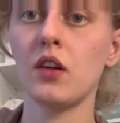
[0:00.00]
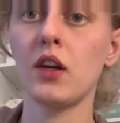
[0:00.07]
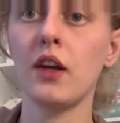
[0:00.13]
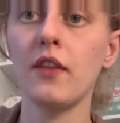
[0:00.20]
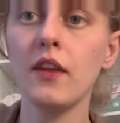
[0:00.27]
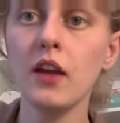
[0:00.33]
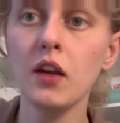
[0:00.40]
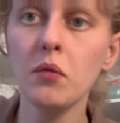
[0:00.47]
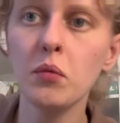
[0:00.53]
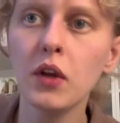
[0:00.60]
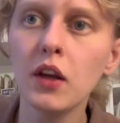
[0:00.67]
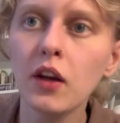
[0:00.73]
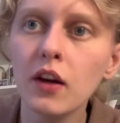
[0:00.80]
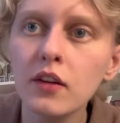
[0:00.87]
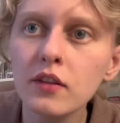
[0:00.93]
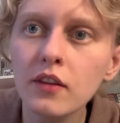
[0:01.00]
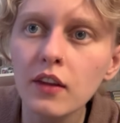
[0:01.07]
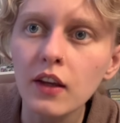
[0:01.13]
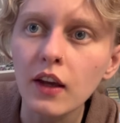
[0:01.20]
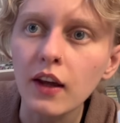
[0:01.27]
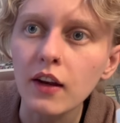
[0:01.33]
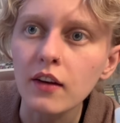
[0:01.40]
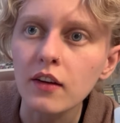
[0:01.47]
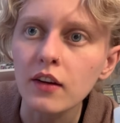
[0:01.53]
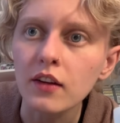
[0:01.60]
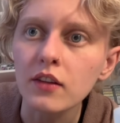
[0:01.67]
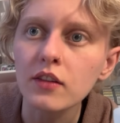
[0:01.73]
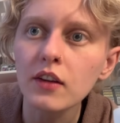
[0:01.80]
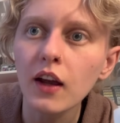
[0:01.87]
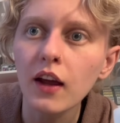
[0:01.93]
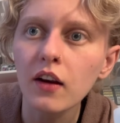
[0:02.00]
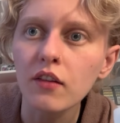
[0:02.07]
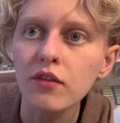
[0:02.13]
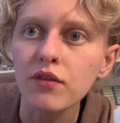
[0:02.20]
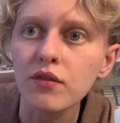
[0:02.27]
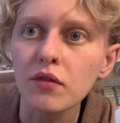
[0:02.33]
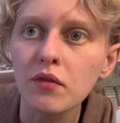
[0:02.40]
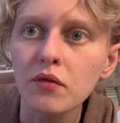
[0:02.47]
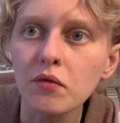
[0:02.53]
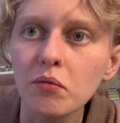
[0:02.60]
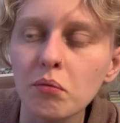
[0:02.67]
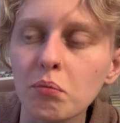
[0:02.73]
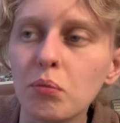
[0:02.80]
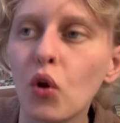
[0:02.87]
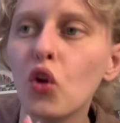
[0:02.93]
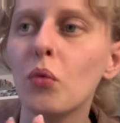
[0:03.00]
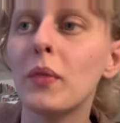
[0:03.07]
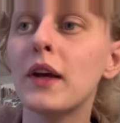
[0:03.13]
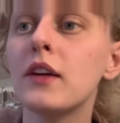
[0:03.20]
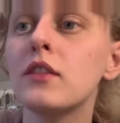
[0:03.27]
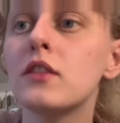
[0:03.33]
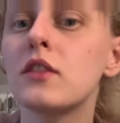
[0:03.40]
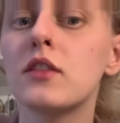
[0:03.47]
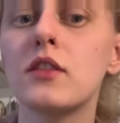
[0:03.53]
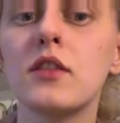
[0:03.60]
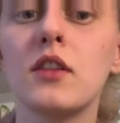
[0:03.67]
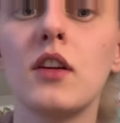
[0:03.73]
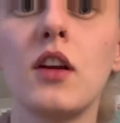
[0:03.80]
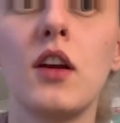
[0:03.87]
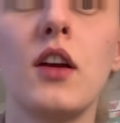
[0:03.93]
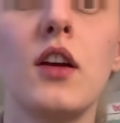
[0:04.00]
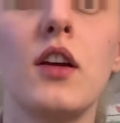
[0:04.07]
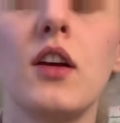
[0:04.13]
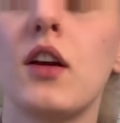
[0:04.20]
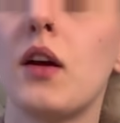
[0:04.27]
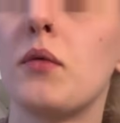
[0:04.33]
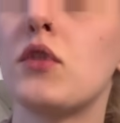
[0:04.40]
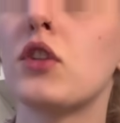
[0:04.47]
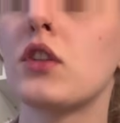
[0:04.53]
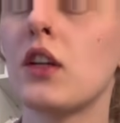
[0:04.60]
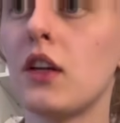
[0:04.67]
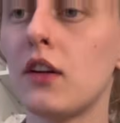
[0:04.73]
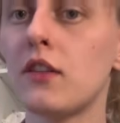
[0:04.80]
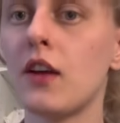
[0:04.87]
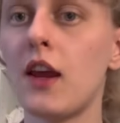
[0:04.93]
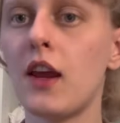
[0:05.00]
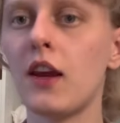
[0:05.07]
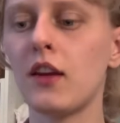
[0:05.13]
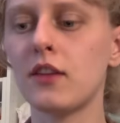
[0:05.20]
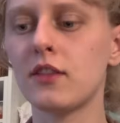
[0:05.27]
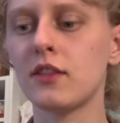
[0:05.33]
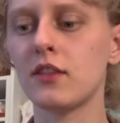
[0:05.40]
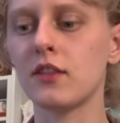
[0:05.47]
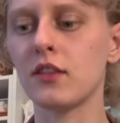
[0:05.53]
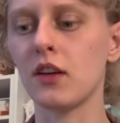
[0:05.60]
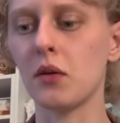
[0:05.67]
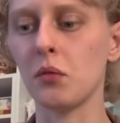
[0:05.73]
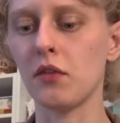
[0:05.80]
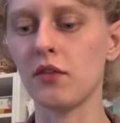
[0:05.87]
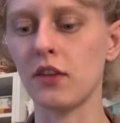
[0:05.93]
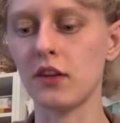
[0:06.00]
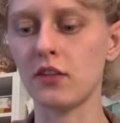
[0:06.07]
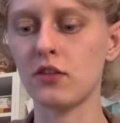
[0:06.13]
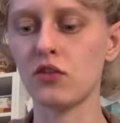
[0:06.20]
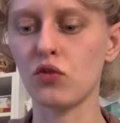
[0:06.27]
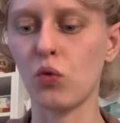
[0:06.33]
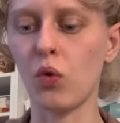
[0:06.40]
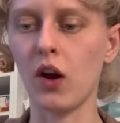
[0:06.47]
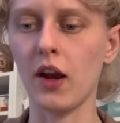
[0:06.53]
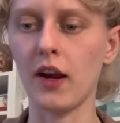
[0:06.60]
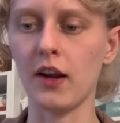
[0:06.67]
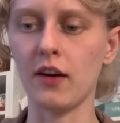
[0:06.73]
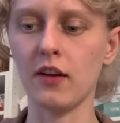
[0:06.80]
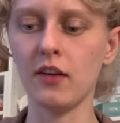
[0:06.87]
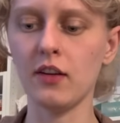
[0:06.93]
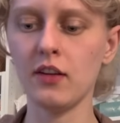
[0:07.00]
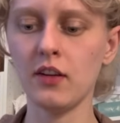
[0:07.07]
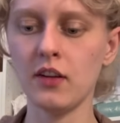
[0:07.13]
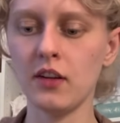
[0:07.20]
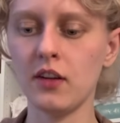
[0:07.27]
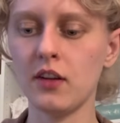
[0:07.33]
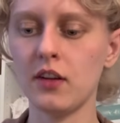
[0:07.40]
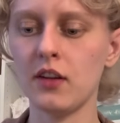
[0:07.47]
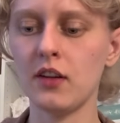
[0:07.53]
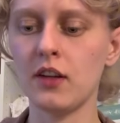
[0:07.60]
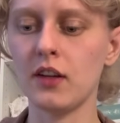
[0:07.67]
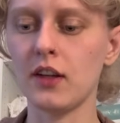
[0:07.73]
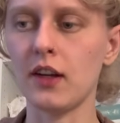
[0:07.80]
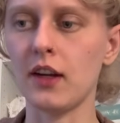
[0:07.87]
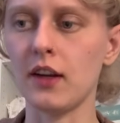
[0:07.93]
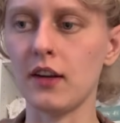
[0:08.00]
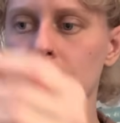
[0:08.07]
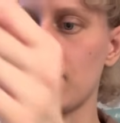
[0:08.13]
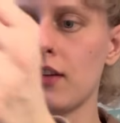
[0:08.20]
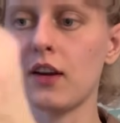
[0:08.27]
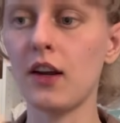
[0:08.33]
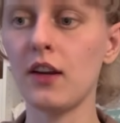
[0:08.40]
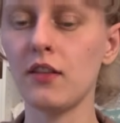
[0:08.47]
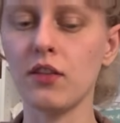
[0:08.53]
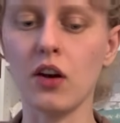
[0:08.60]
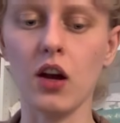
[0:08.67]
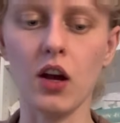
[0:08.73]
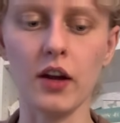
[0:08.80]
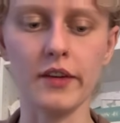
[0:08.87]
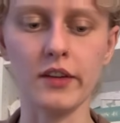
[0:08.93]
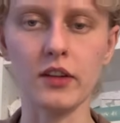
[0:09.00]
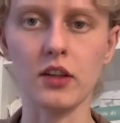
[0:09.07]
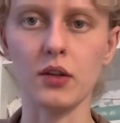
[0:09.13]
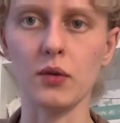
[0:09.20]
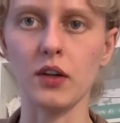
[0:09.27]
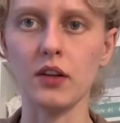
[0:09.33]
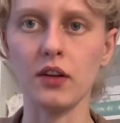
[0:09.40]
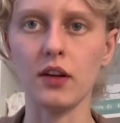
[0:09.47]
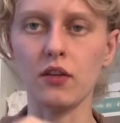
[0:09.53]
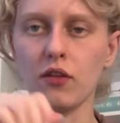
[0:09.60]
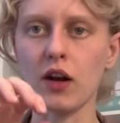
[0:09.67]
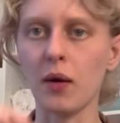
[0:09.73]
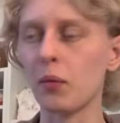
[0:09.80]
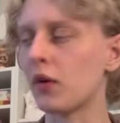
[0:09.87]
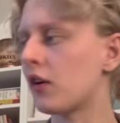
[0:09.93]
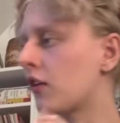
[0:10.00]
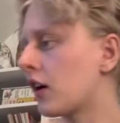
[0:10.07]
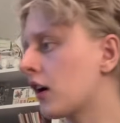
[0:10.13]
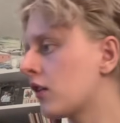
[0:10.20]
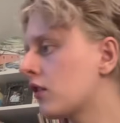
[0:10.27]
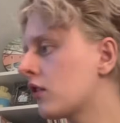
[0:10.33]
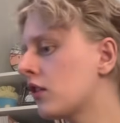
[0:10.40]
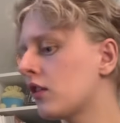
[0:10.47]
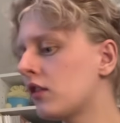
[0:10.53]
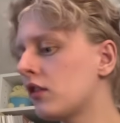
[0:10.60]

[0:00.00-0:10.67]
And then because the end is kind of bulbous, I'm just gonna take some of this twine and kind of hot glue it and wrap it around.